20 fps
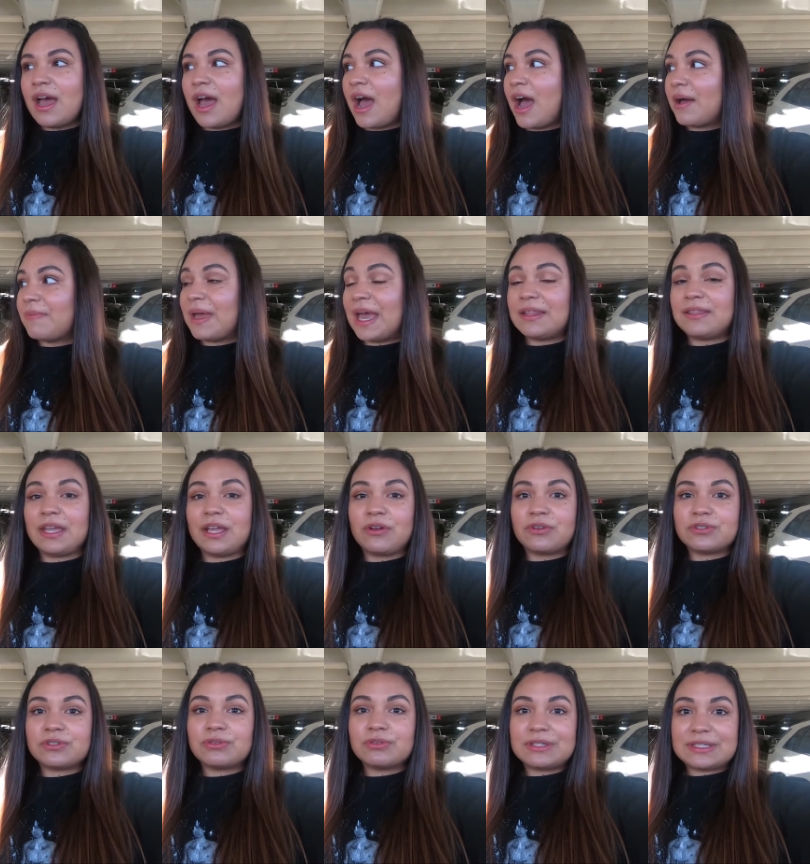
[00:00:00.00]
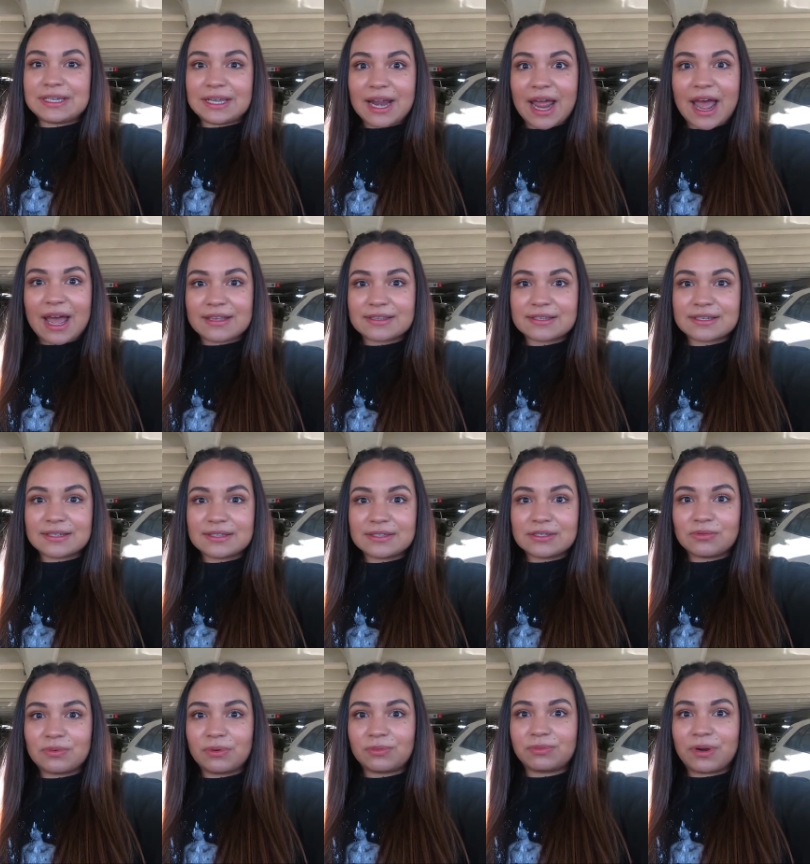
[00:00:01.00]
Um, and they also did ask us
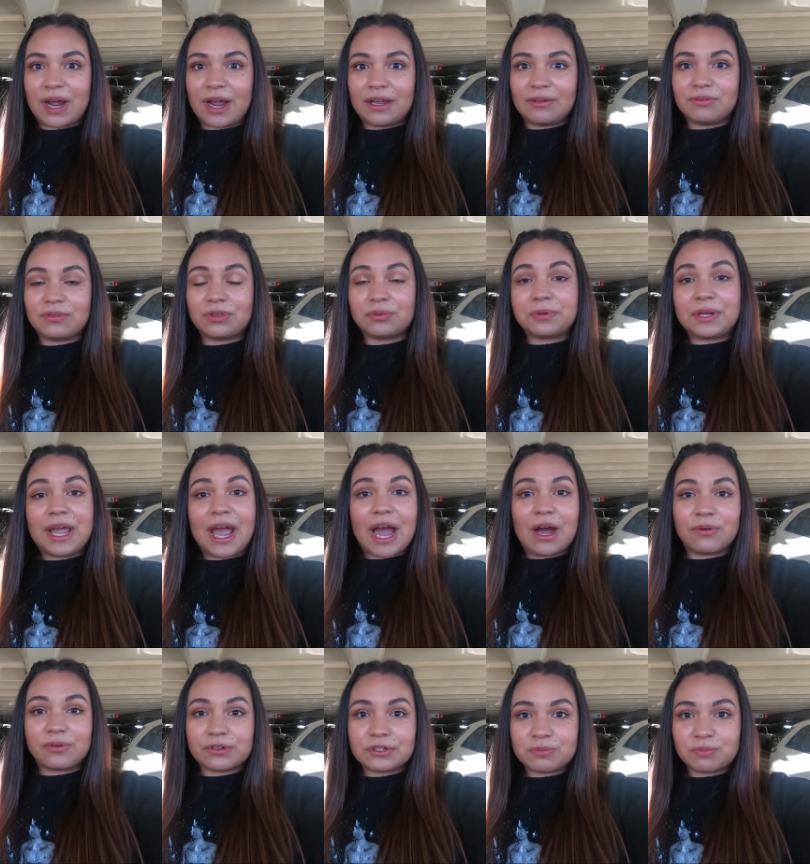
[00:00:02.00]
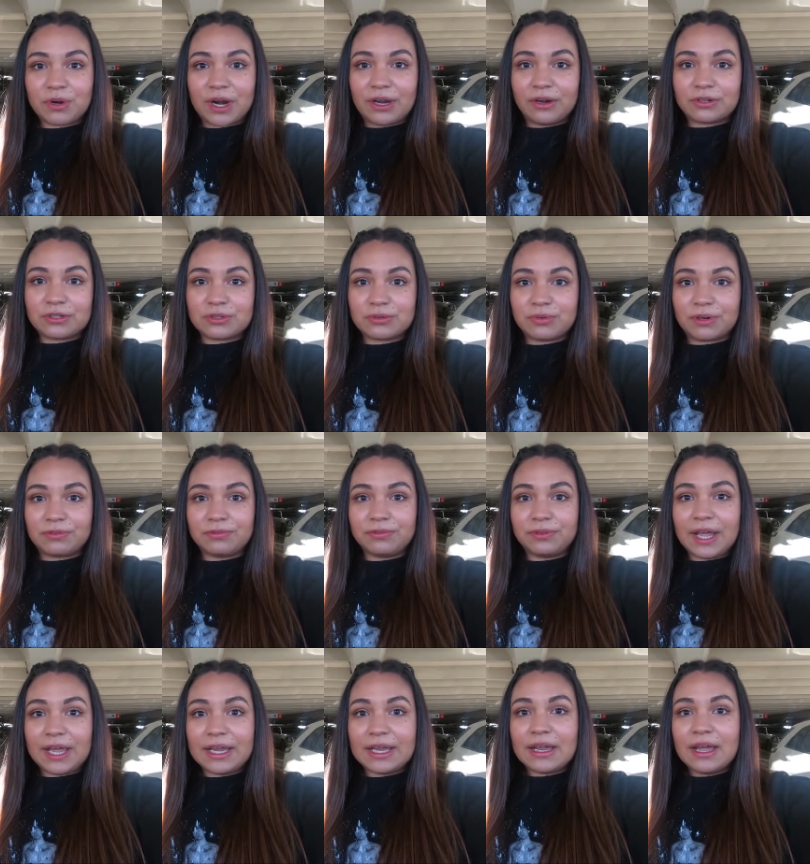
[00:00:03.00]
to arrive three hours prior to our
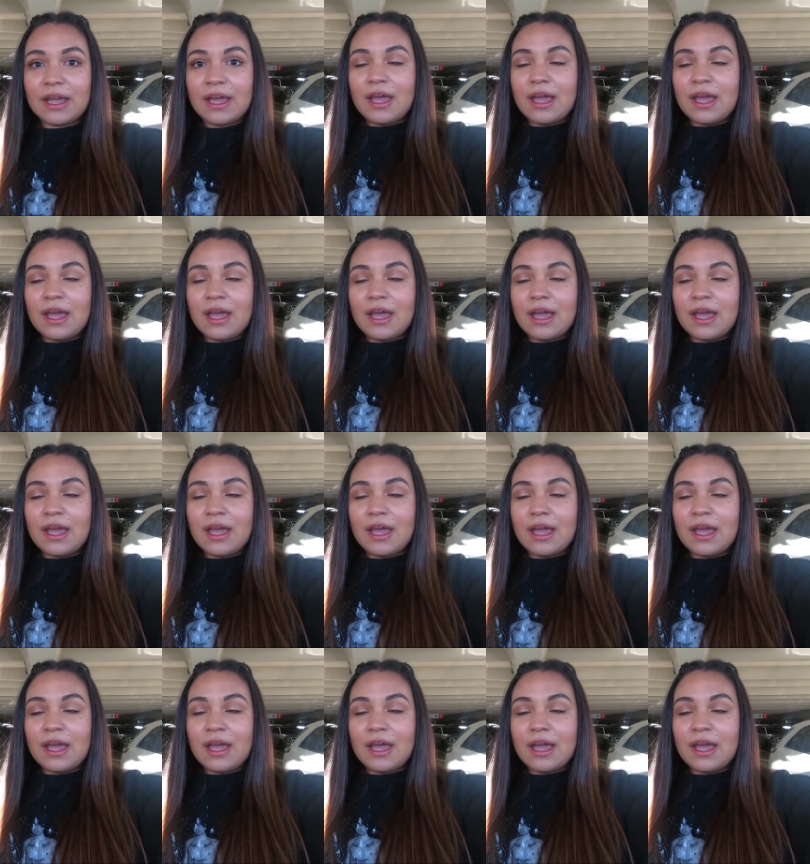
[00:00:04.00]
flight.